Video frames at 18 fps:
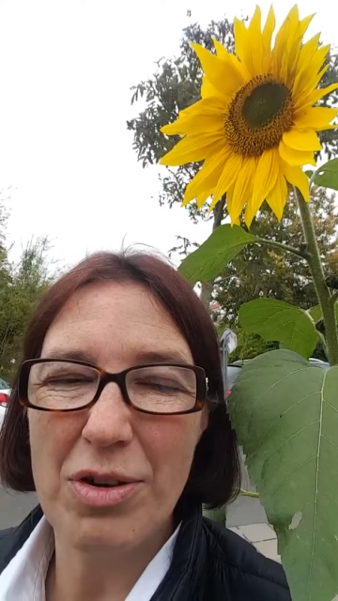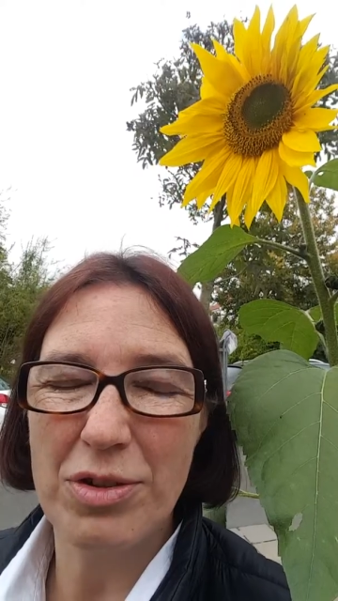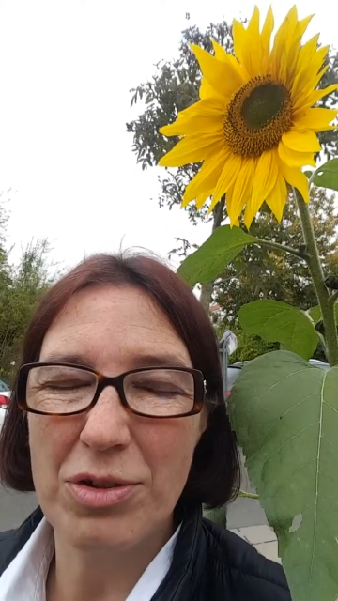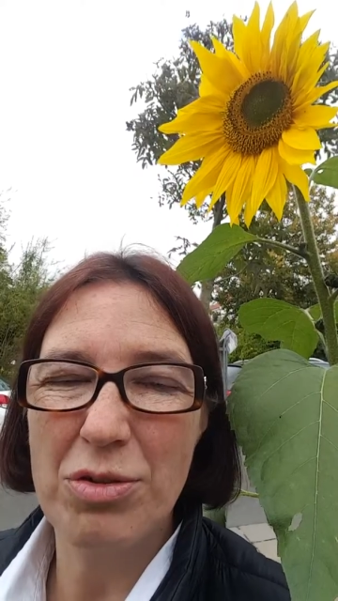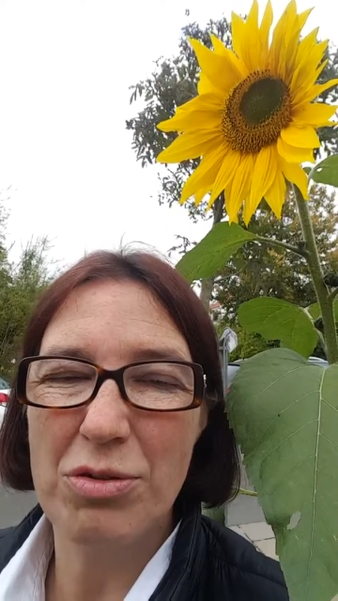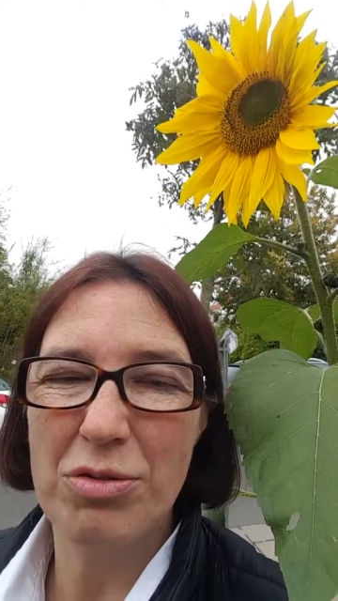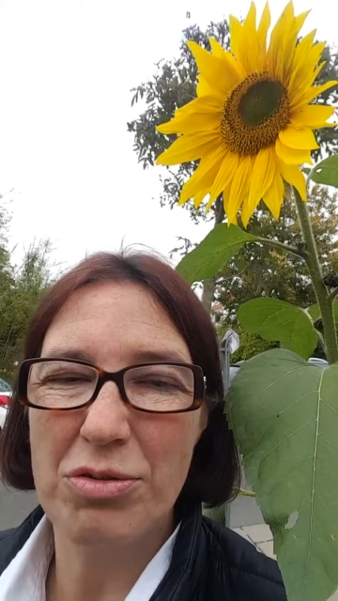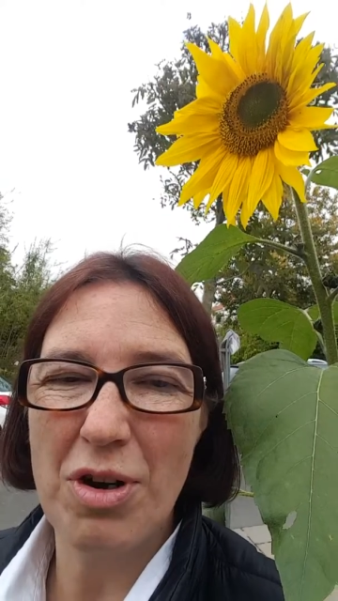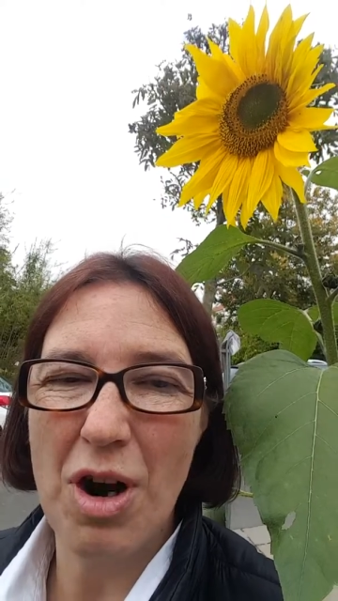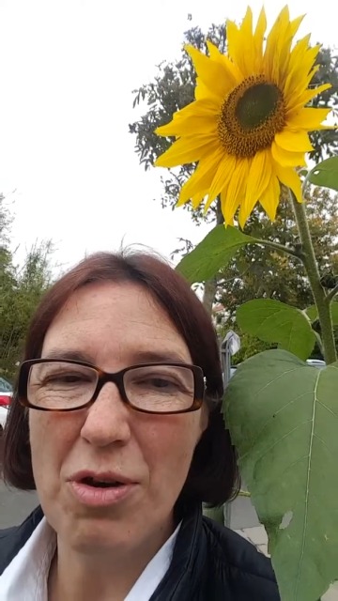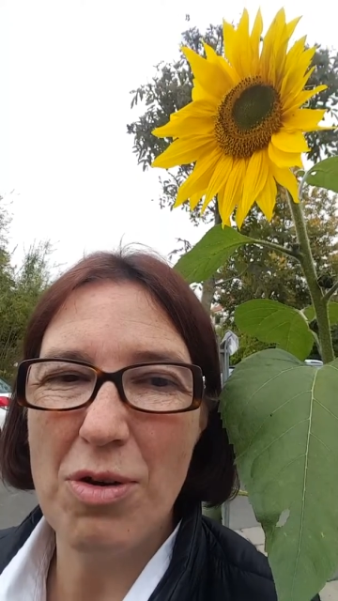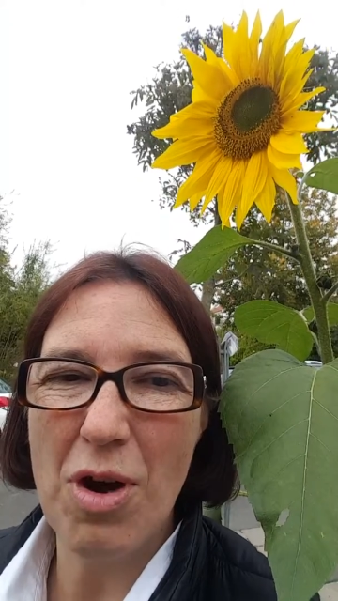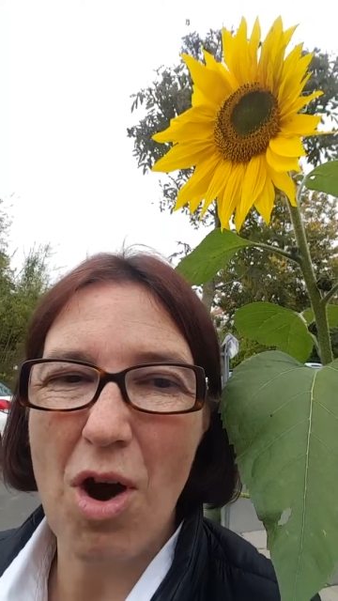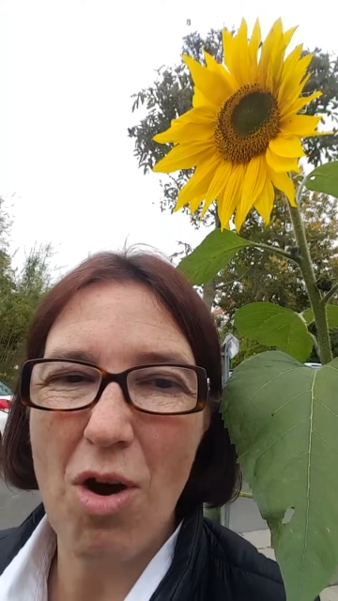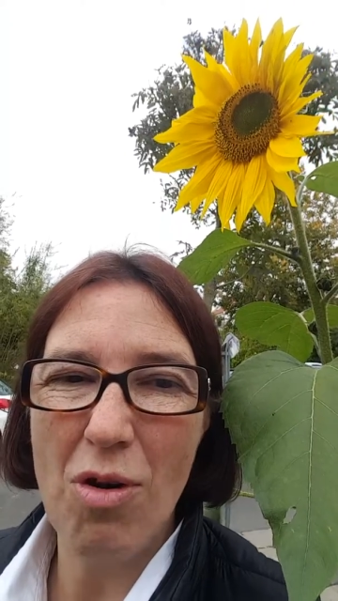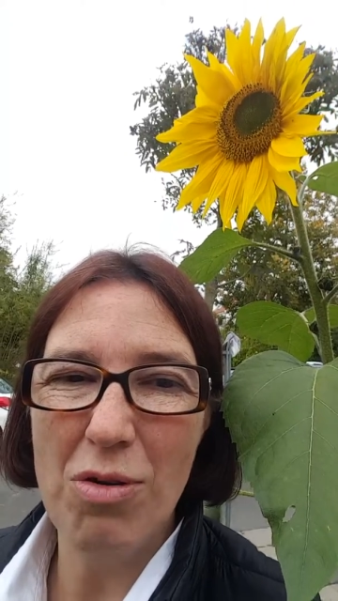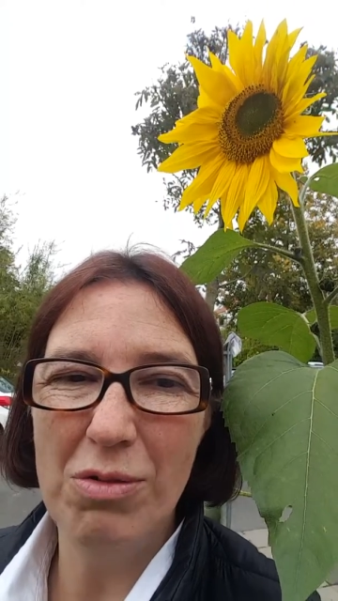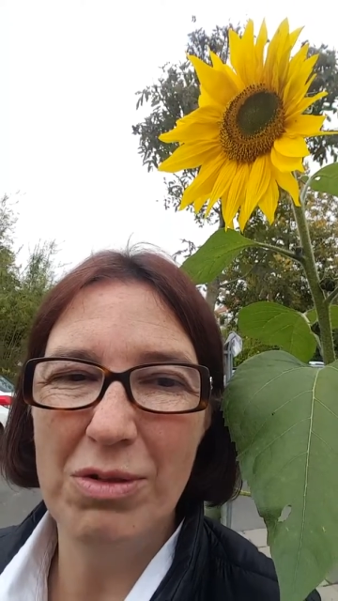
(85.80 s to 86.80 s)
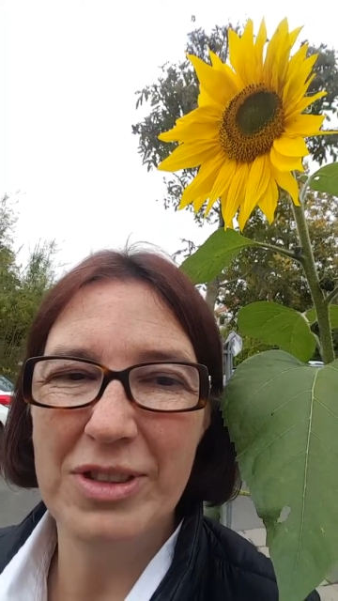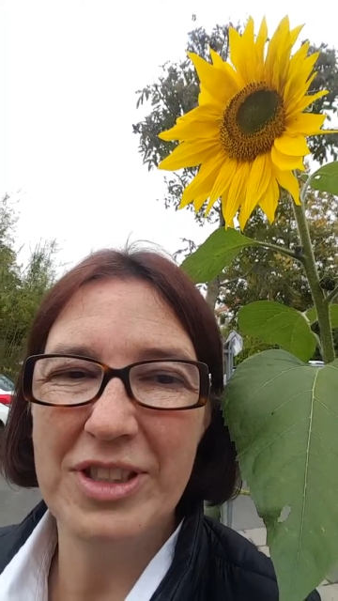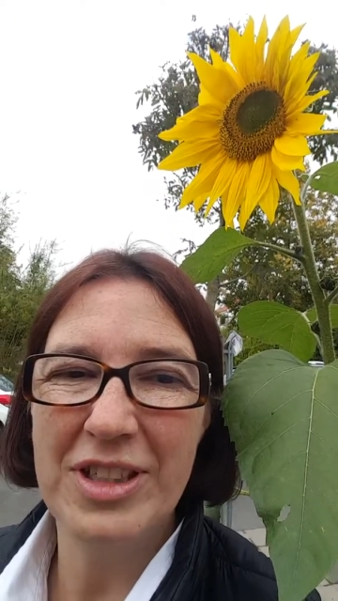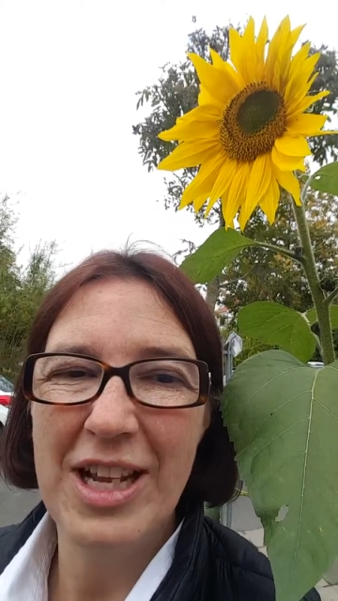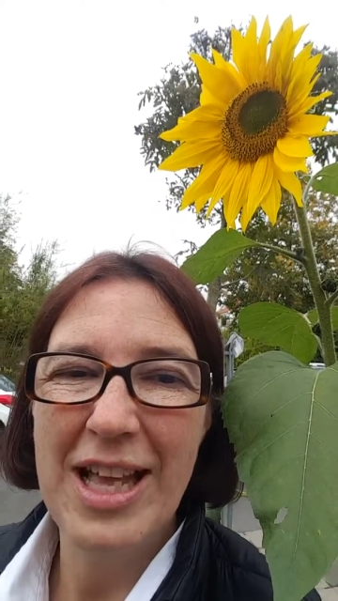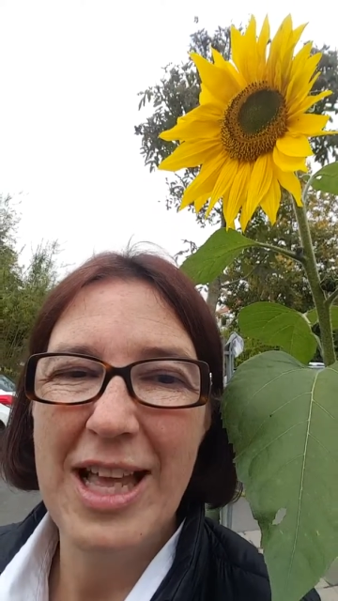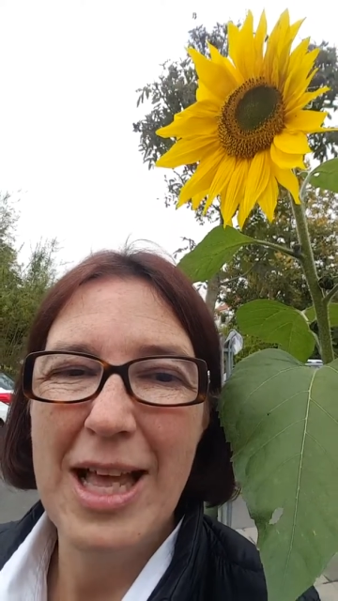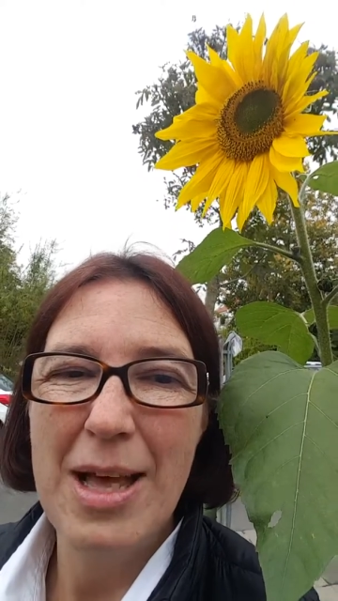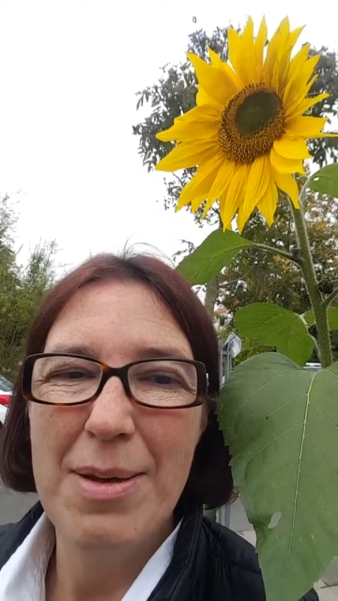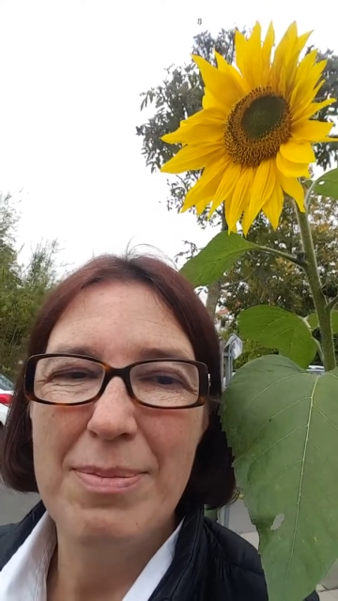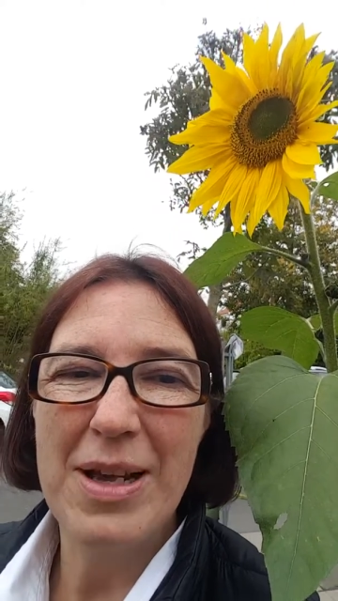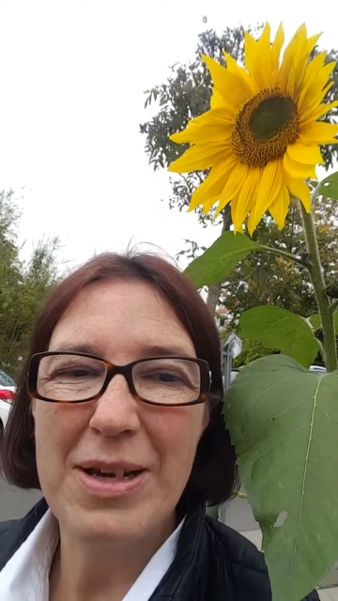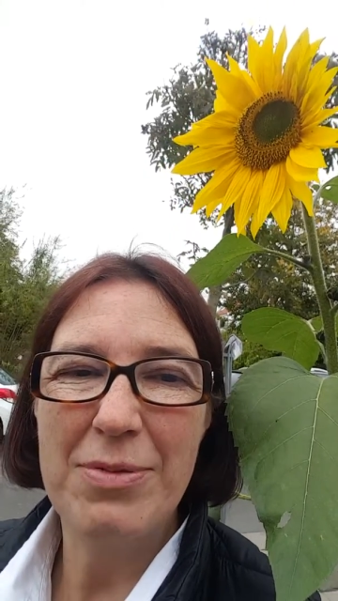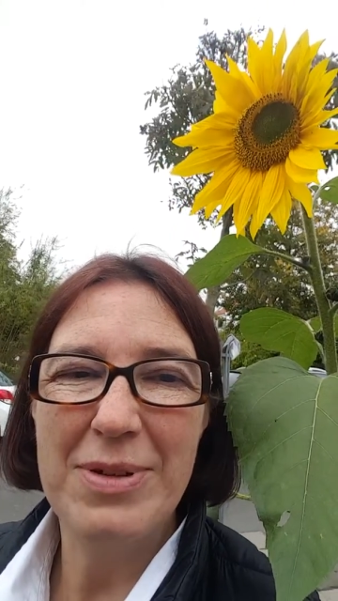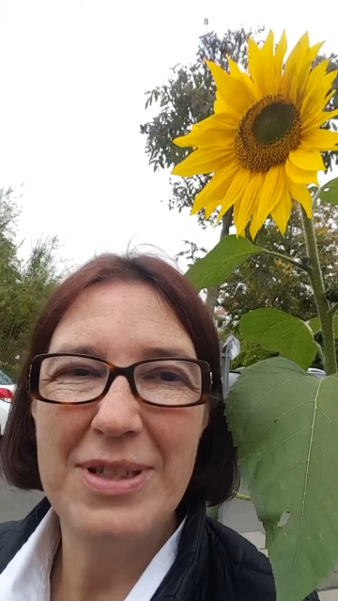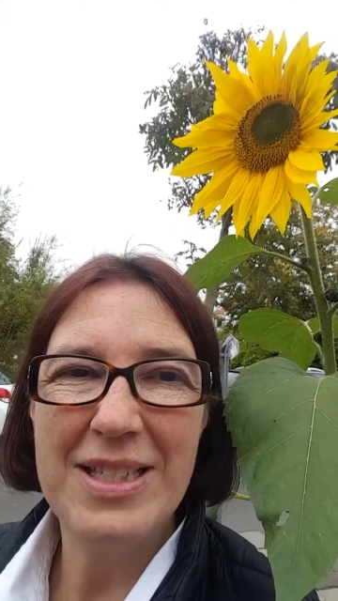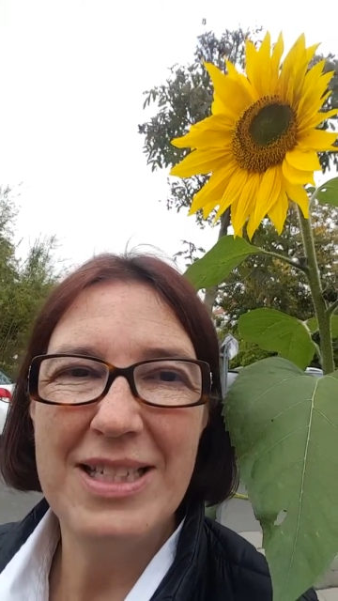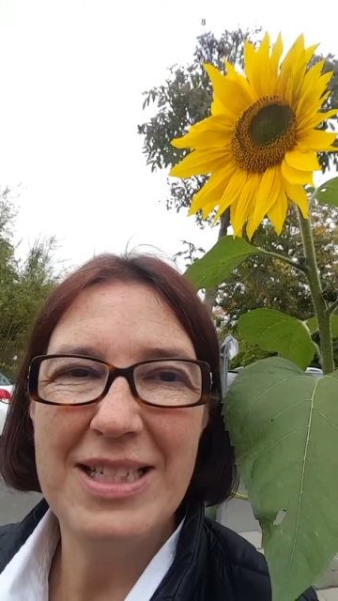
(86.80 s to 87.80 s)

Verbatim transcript: to grow old, but we